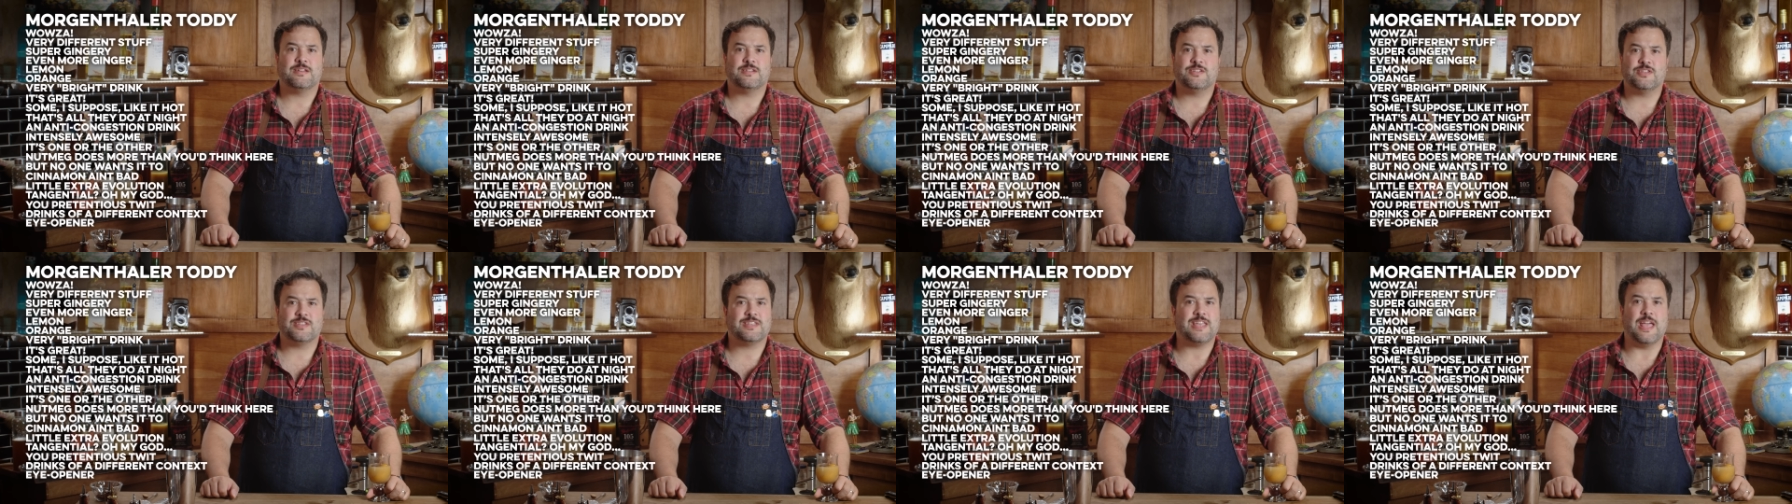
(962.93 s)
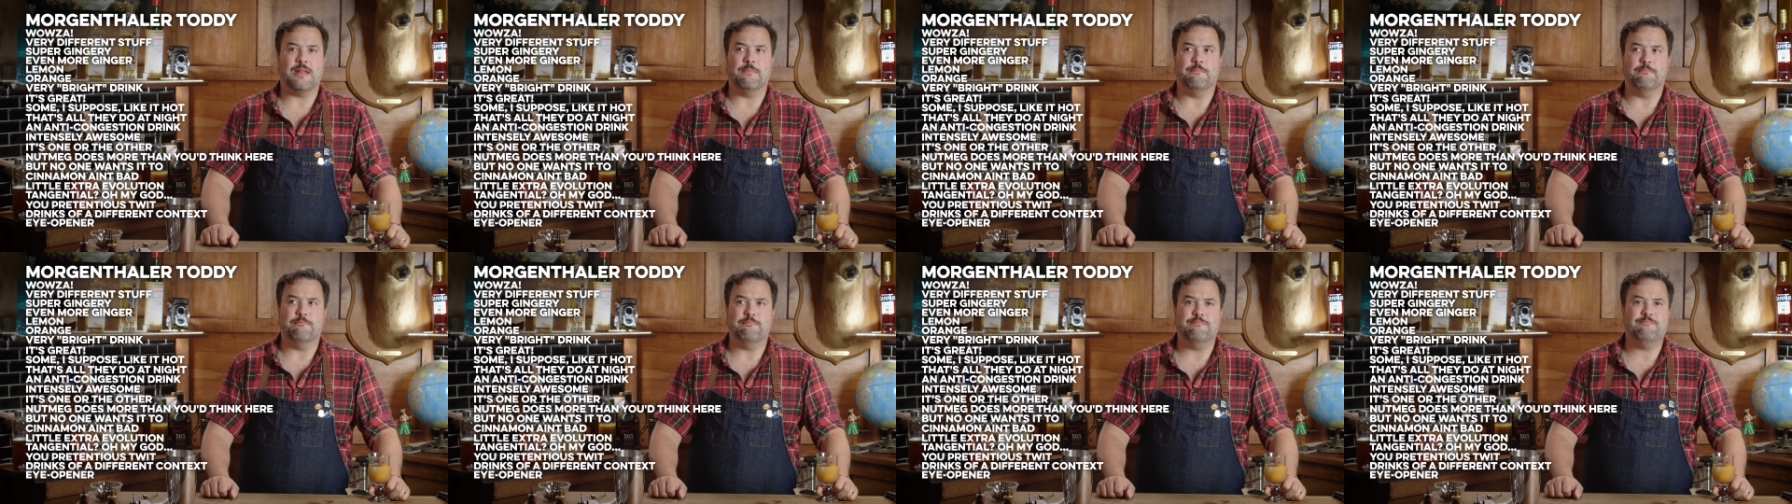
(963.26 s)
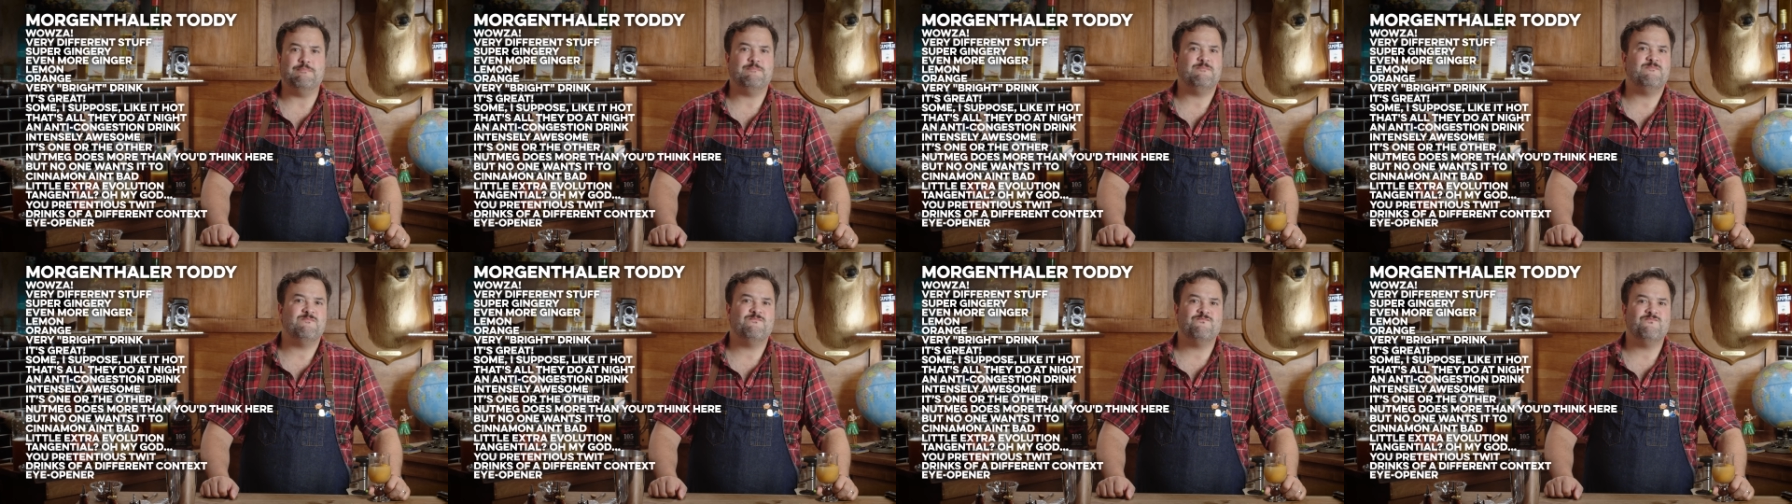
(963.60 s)
just getting
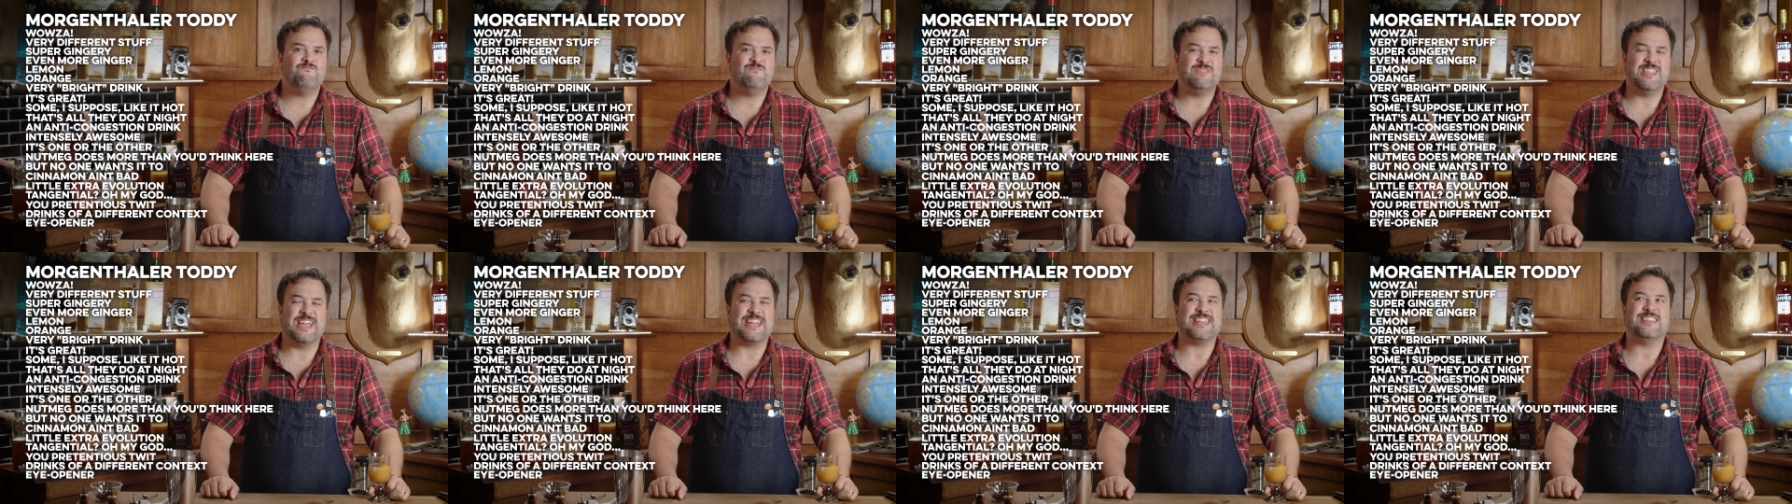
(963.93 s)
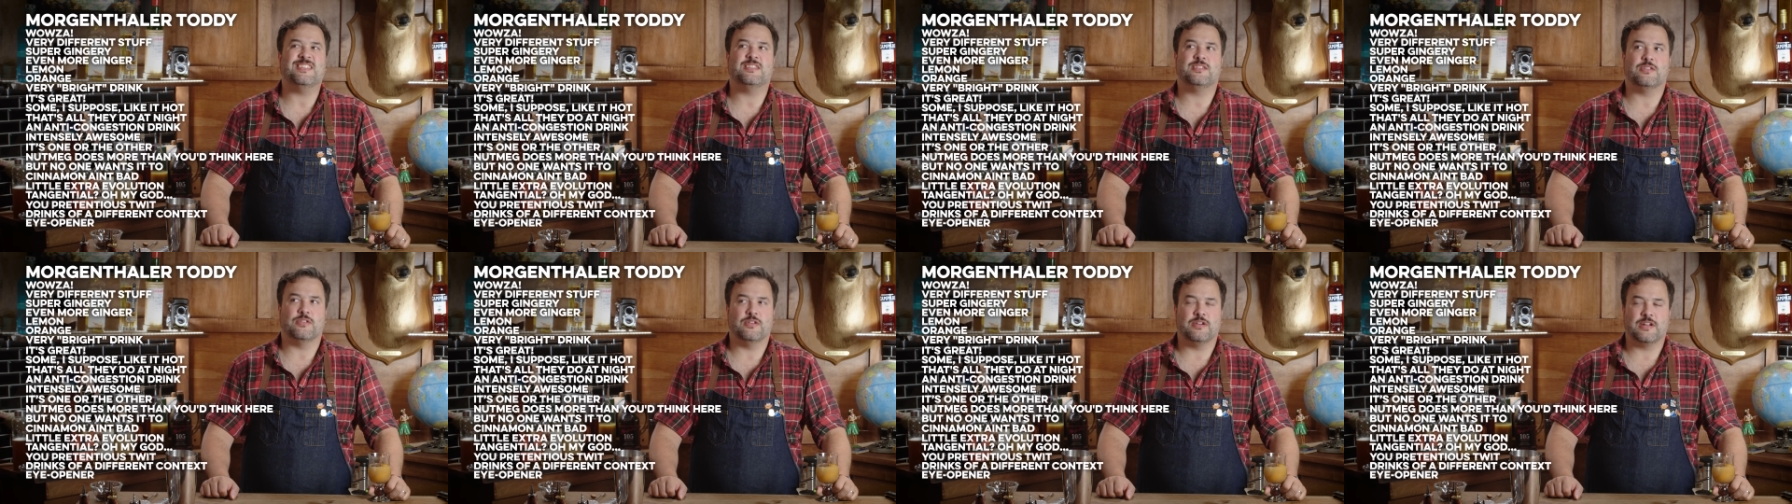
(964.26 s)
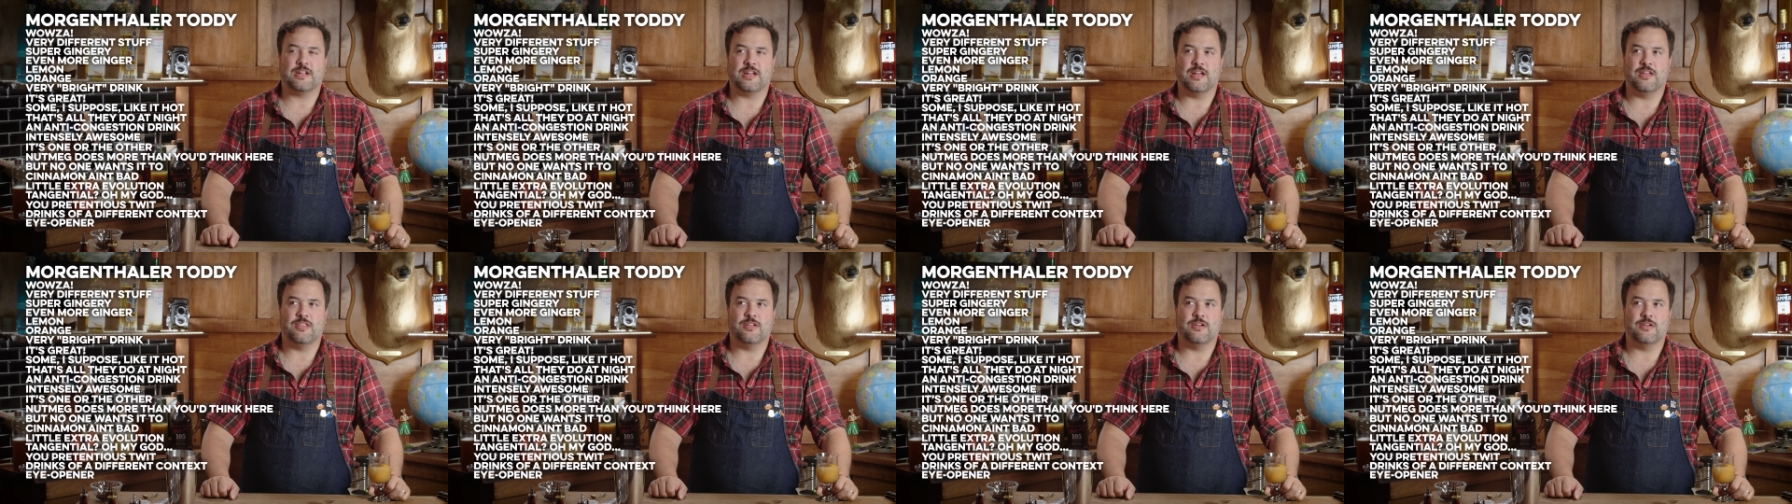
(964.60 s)
nicer
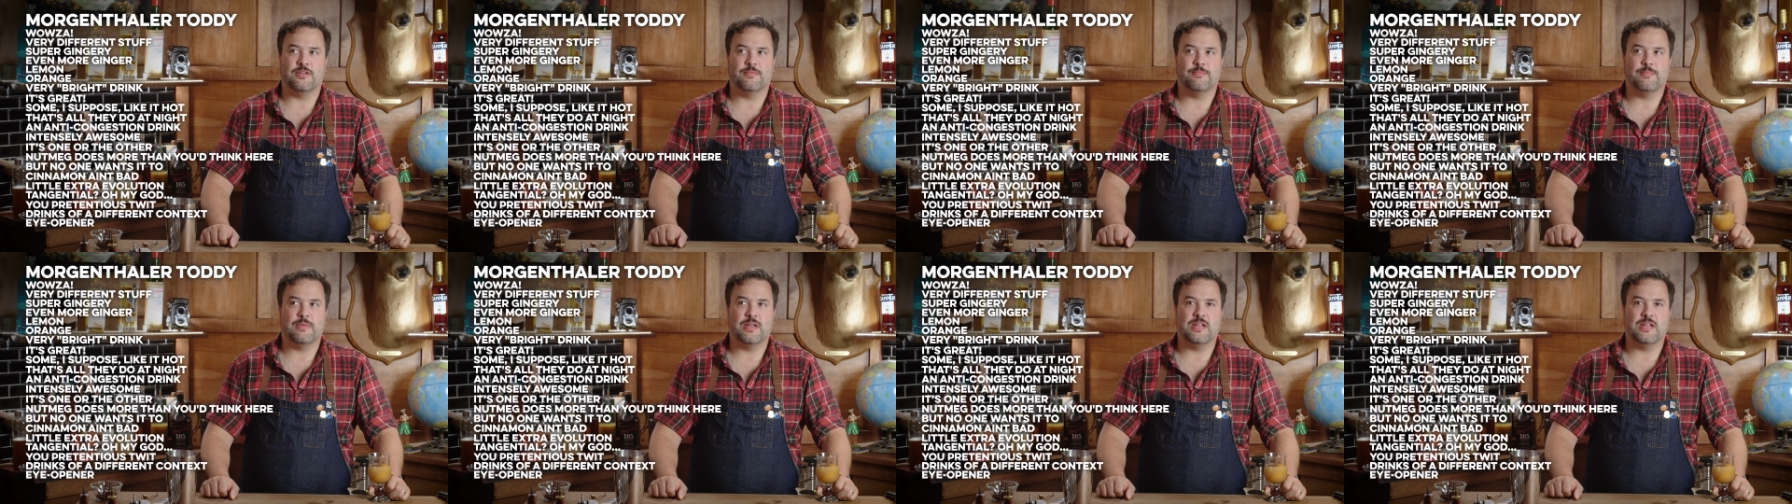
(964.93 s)
together.